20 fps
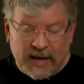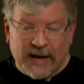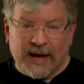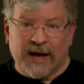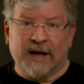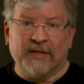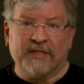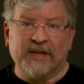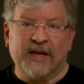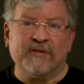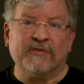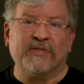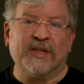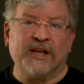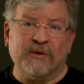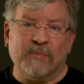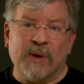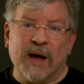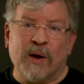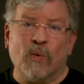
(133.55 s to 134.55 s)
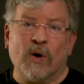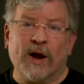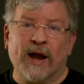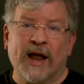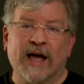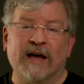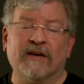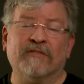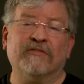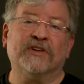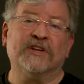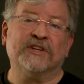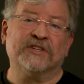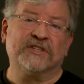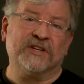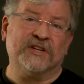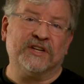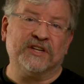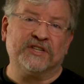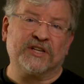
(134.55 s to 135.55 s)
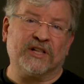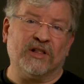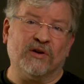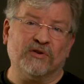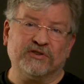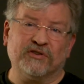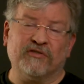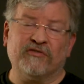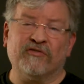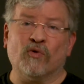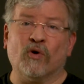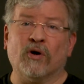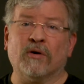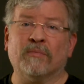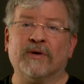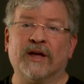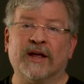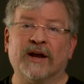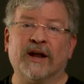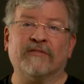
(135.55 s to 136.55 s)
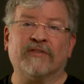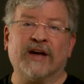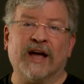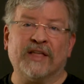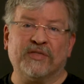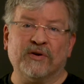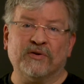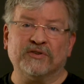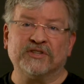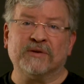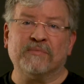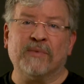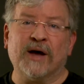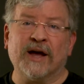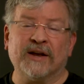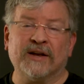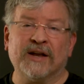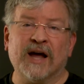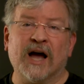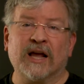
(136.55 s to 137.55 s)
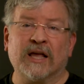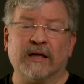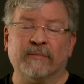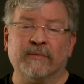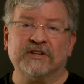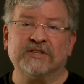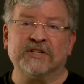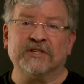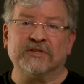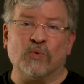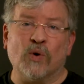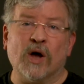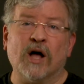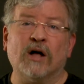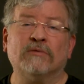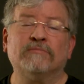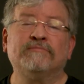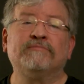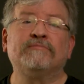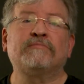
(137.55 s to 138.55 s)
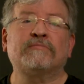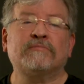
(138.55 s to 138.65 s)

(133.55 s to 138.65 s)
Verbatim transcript: Uh, the other thing you might want to have is a disclosure form, and I've got those in my documents as well